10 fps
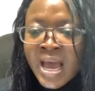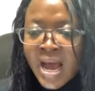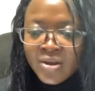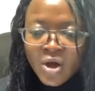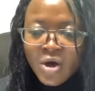
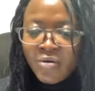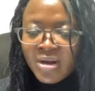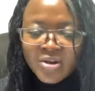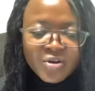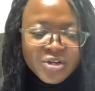And you
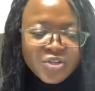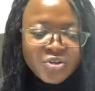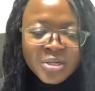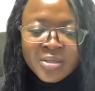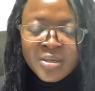already know the
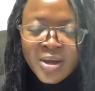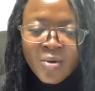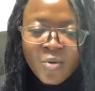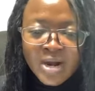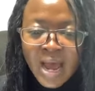drill.
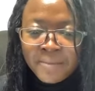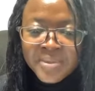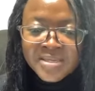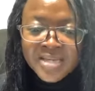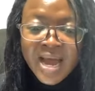What
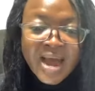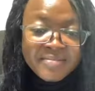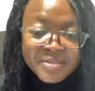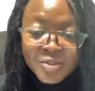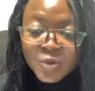happens? I
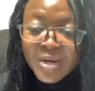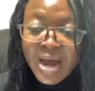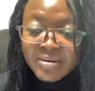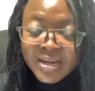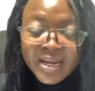have to tweet
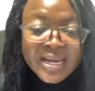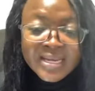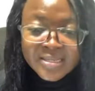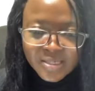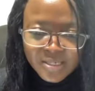out a
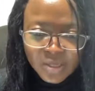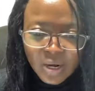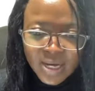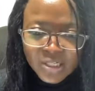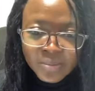link to the
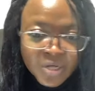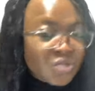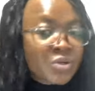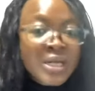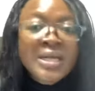scholarship, because
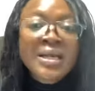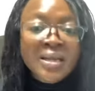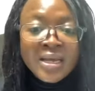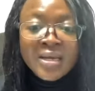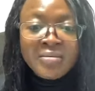you need the
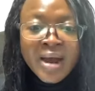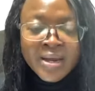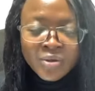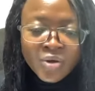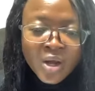link, right?
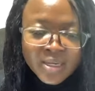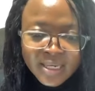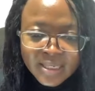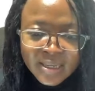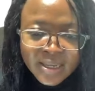You all
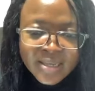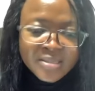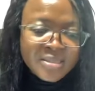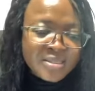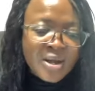need the link
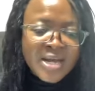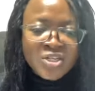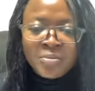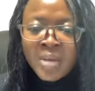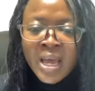to the
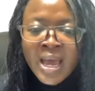scholarship.